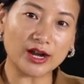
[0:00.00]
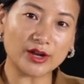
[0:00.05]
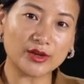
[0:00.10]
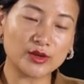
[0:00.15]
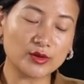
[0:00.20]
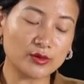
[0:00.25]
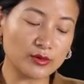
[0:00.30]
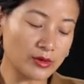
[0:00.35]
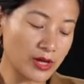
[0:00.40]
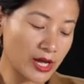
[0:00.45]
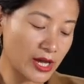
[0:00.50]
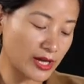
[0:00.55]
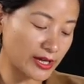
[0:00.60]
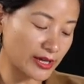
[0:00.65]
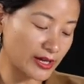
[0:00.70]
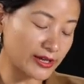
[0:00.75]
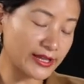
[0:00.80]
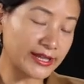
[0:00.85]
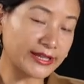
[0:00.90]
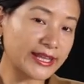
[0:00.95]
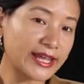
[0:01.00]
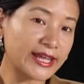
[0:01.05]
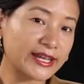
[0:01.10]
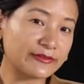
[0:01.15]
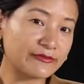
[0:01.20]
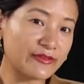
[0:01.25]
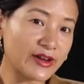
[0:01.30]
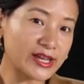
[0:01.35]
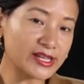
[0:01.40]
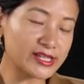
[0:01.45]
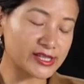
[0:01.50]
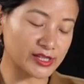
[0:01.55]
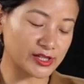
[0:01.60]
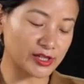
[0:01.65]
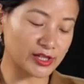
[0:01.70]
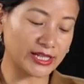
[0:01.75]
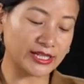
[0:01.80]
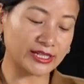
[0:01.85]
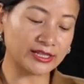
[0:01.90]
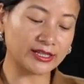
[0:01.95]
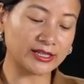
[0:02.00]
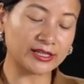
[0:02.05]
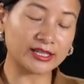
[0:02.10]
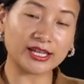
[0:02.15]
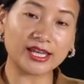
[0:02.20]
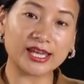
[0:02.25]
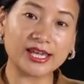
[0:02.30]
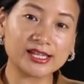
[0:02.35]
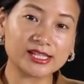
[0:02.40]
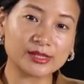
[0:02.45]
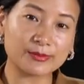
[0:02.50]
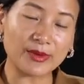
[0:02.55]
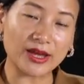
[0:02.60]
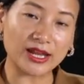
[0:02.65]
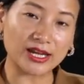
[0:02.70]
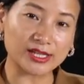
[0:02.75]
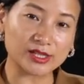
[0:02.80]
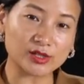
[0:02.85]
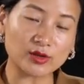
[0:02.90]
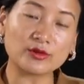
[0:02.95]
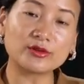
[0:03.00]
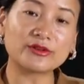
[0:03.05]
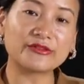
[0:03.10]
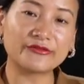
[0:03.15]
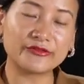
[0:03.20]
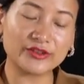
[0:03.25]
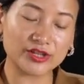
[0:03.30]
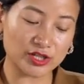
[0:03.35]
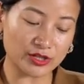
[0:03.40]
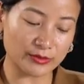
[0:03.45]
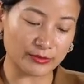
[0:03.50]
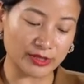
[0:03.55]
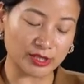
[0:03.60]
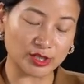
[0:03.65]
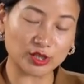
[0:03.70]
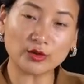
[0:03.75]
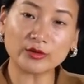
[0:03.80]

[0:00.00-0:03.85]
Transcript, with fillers: Are you an advisor in the king's palace or a fisherman?